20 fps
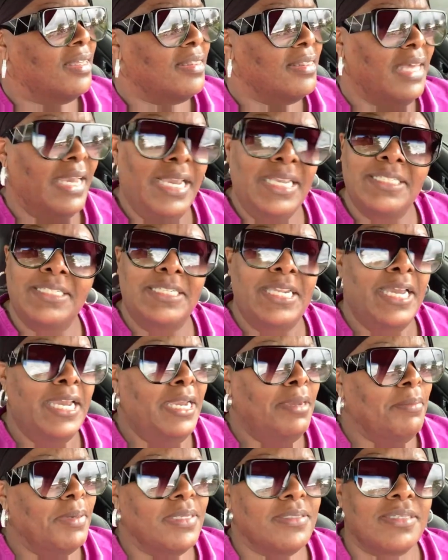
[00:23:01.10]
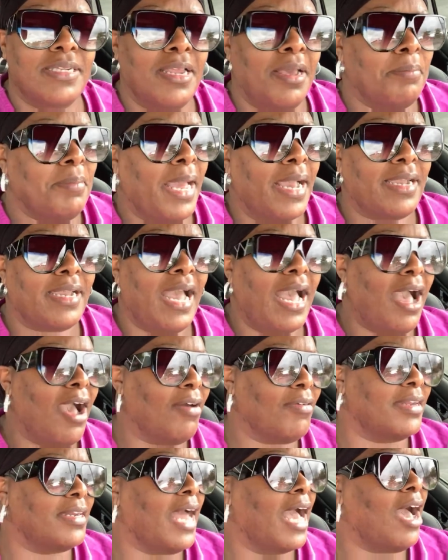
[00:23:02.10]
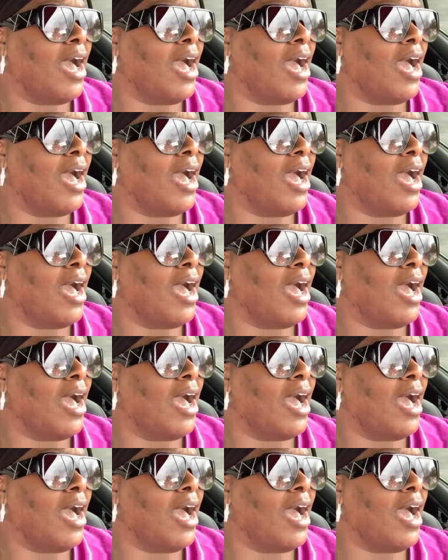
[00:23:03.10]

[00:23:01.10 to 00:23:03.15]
These demons, and I'm not calling